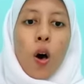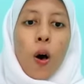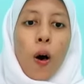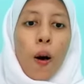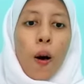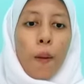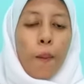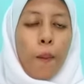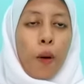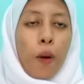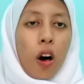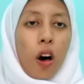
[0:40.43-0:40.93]

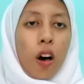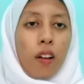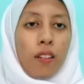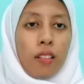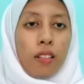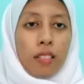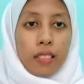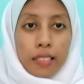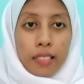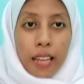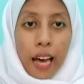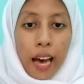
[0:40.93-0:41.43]
about the
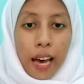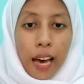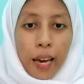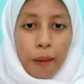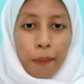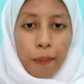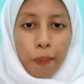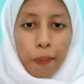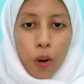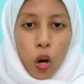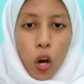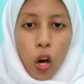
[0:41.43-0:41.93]
type
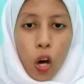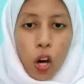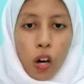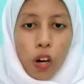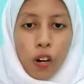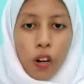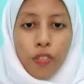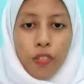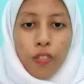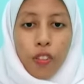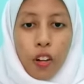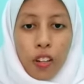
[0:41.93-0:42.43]

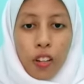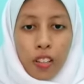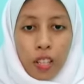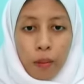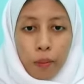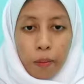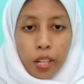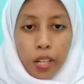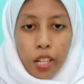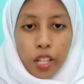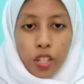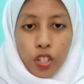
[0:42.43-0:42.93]
of
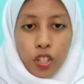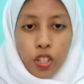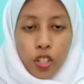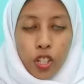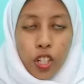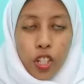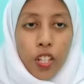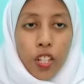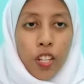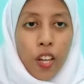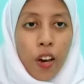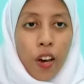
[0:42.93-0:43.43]

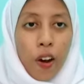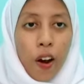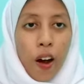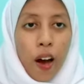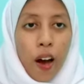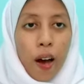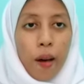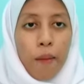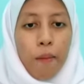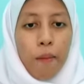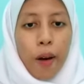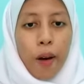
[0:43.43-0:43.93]
contamination. There
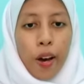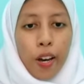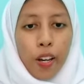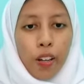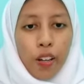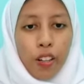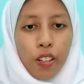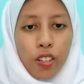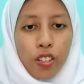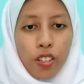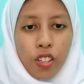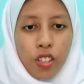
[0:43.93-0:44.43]
are
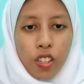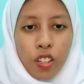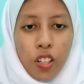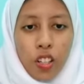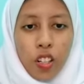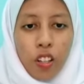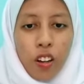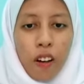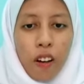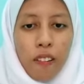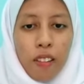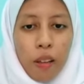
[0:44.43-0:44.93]

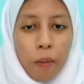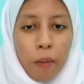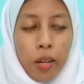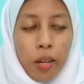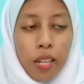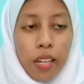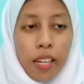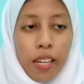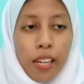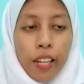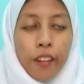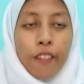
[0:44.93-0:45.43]
biological
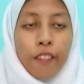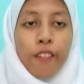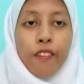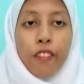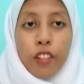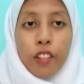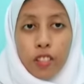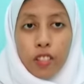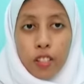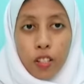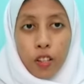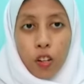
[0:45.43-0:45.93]
contaminant,
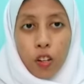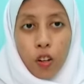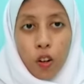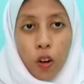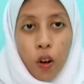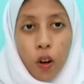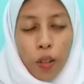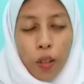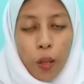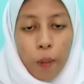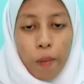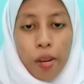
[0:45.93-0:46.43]
physical
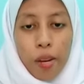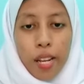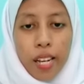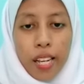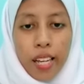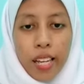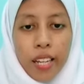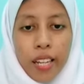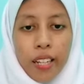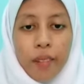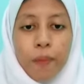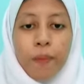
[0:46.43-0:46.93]

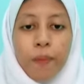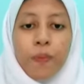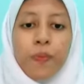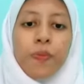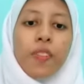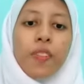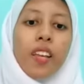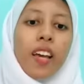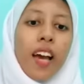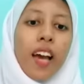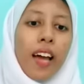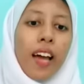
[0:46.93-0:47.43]
contaminant,
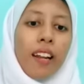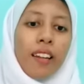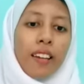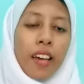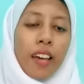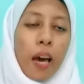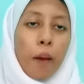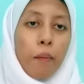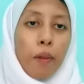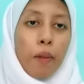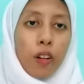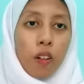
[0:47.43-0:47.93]
and
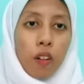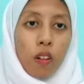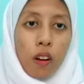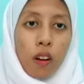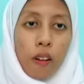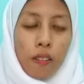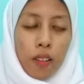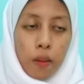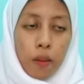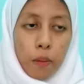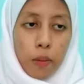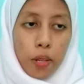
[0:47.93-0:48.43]
chemical
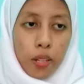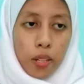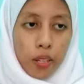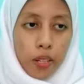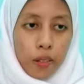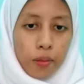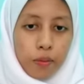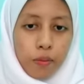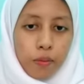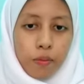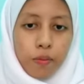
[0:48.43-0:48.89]
contaminant.